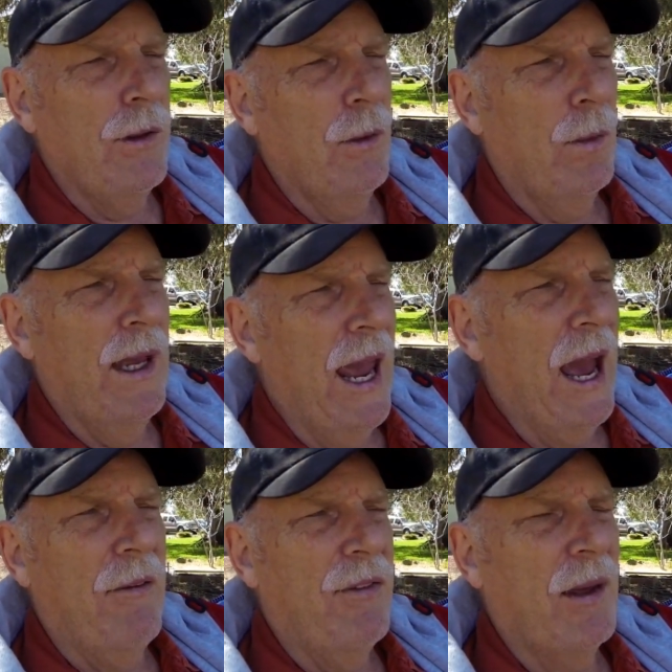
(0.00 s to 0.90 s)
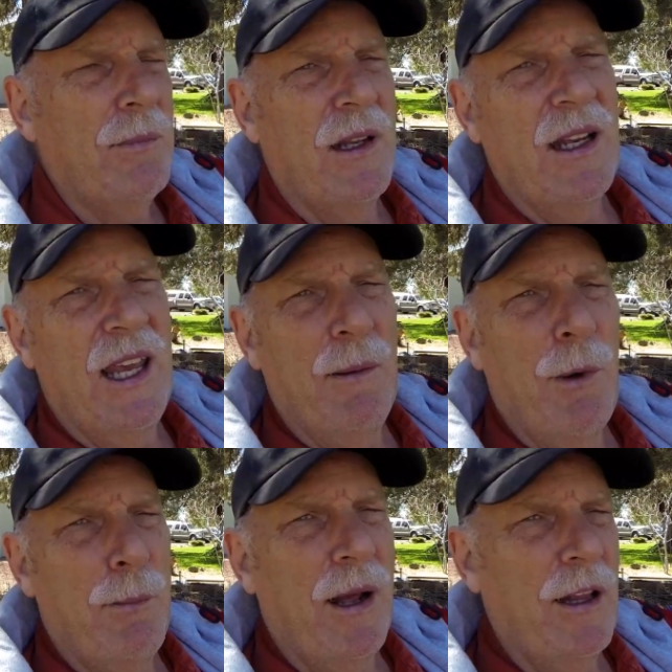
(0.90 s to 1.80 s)
that we have something to keep
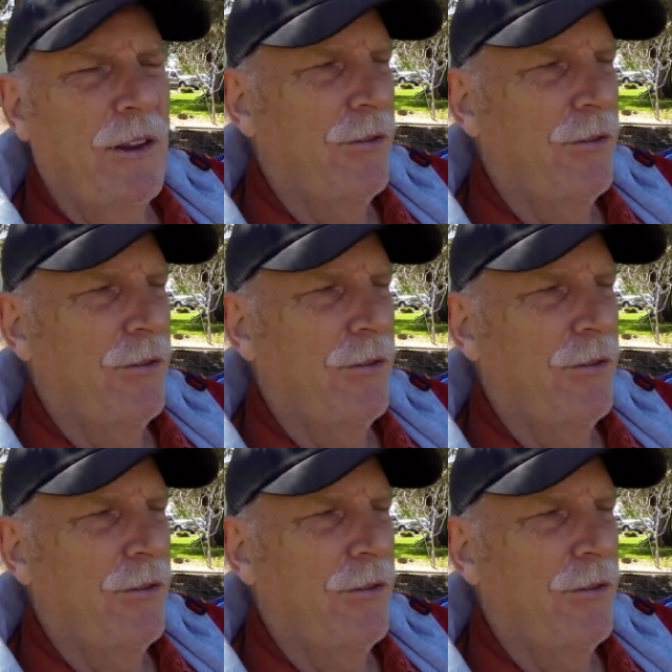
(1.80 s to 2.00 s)
our bellies